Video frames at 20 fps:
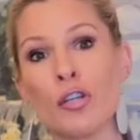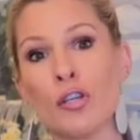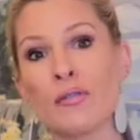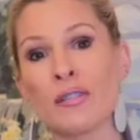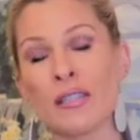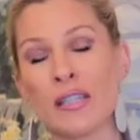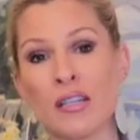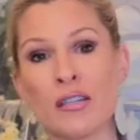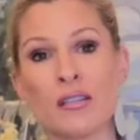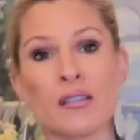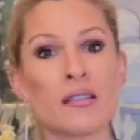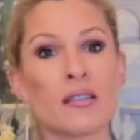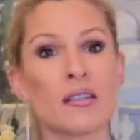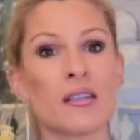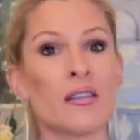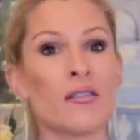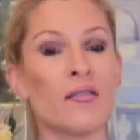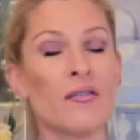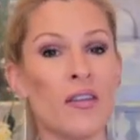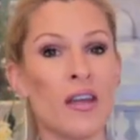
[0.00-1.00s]
using it to
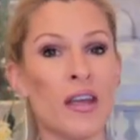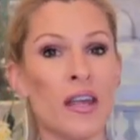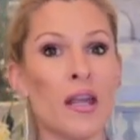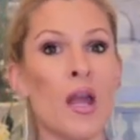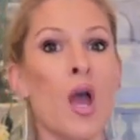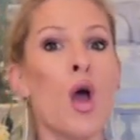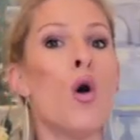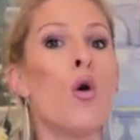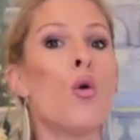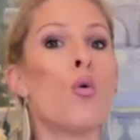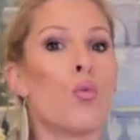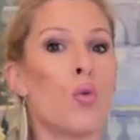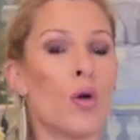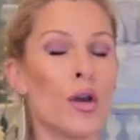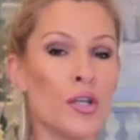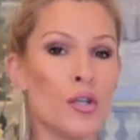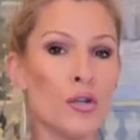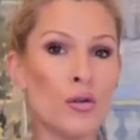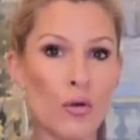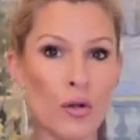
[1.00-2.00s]
convey
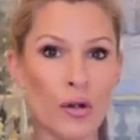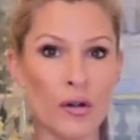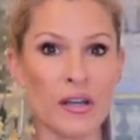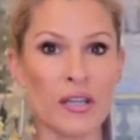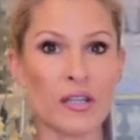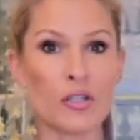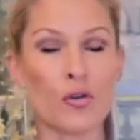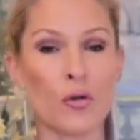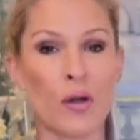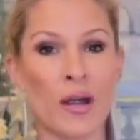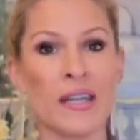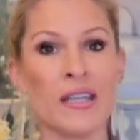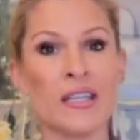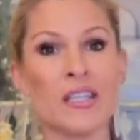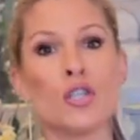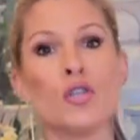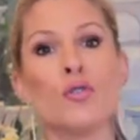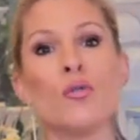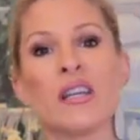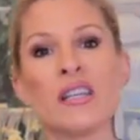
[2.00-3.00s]
what you are trying
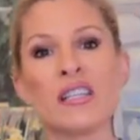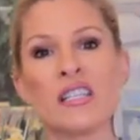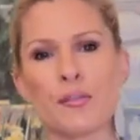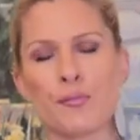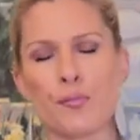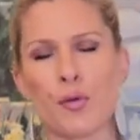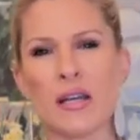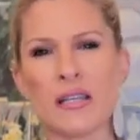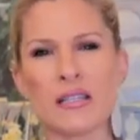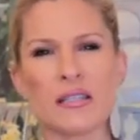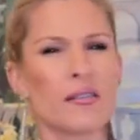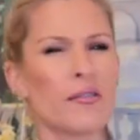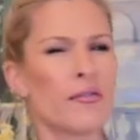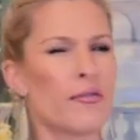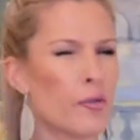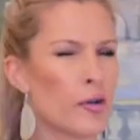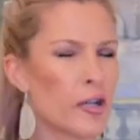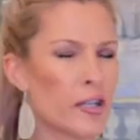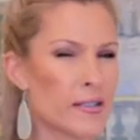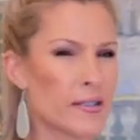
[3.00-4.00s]
to express.
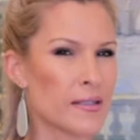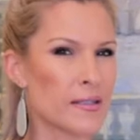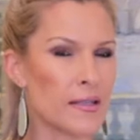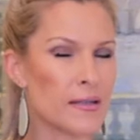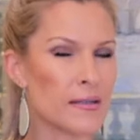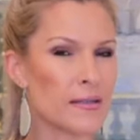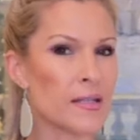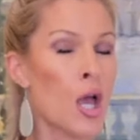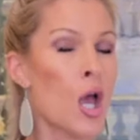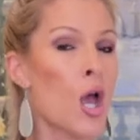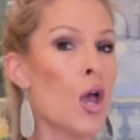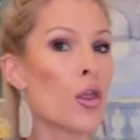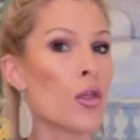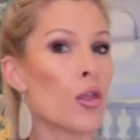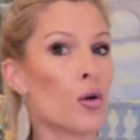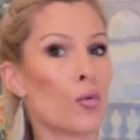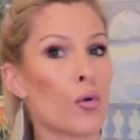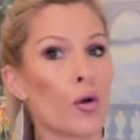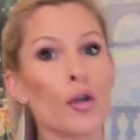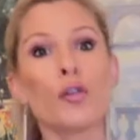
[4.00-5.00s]
For instance,
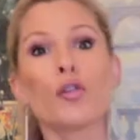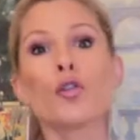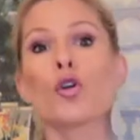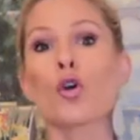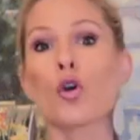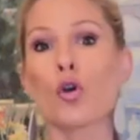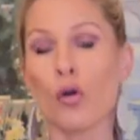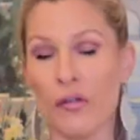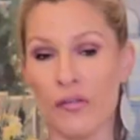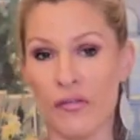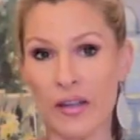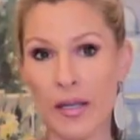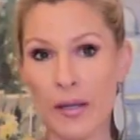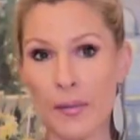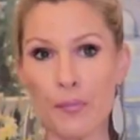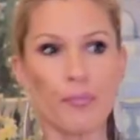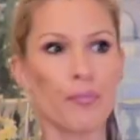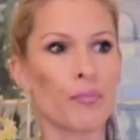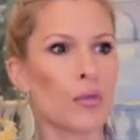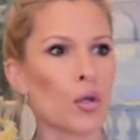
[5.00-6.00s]
the word
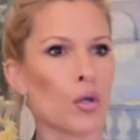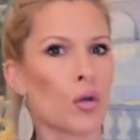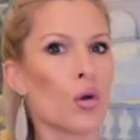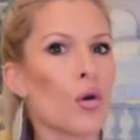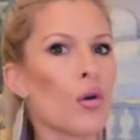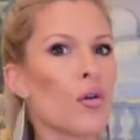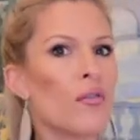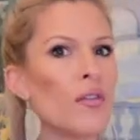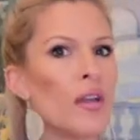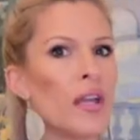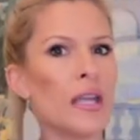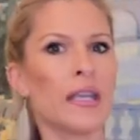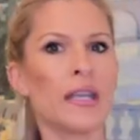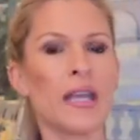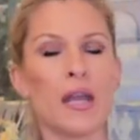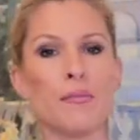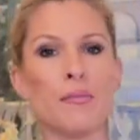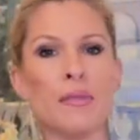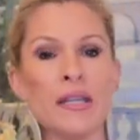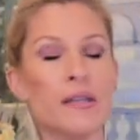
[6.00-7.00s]
crever, crever
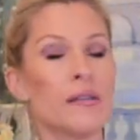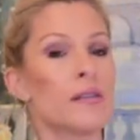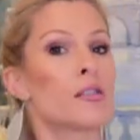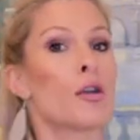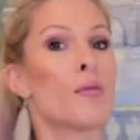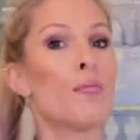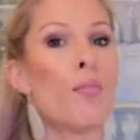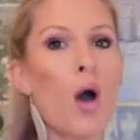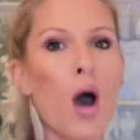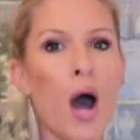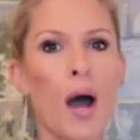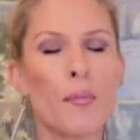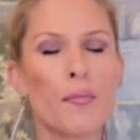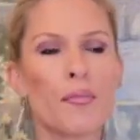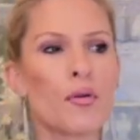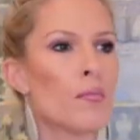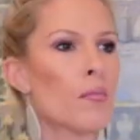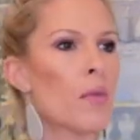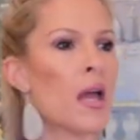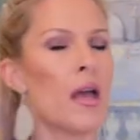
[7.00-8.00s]
can mean to
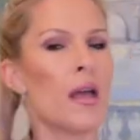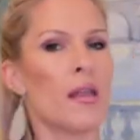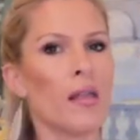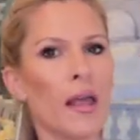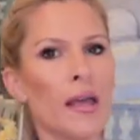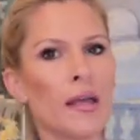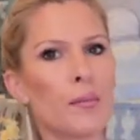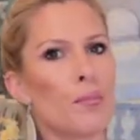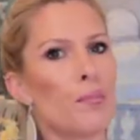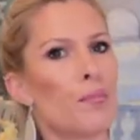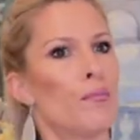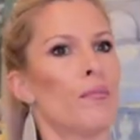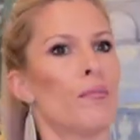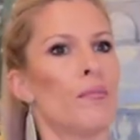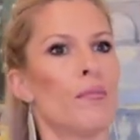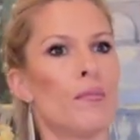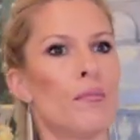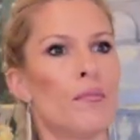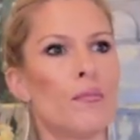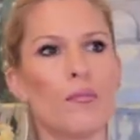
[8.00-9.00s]
pop, like
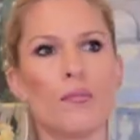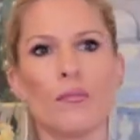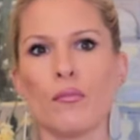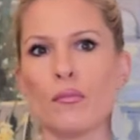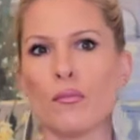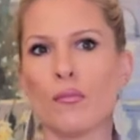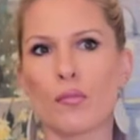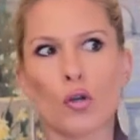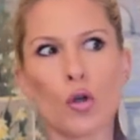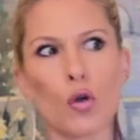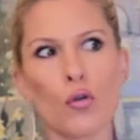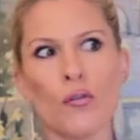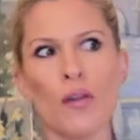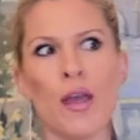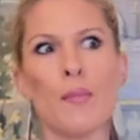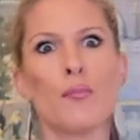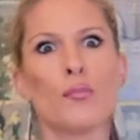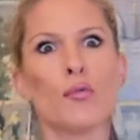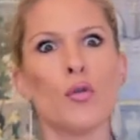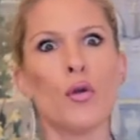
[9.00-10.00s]
crever
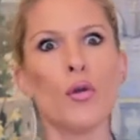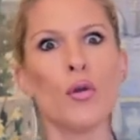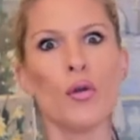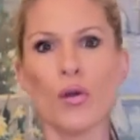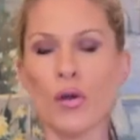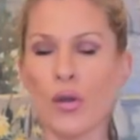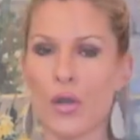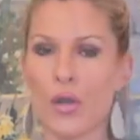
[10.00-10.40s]
un pneu,